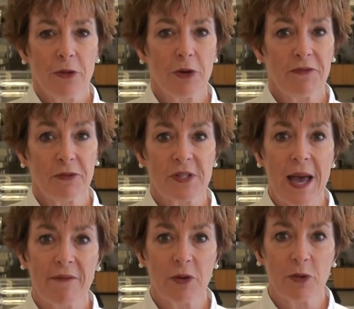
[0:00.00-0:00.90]
31st
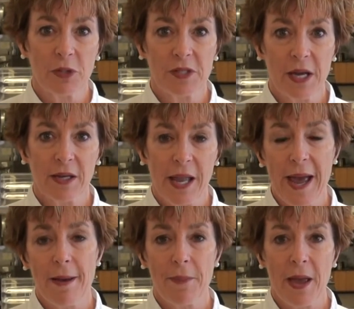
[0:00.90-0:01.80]
Avenue in
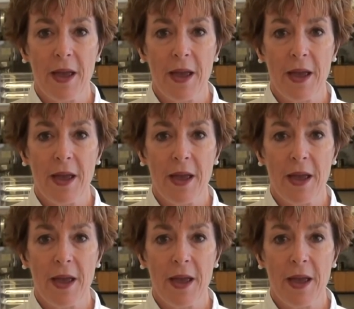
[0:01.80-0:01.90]
Dunlap,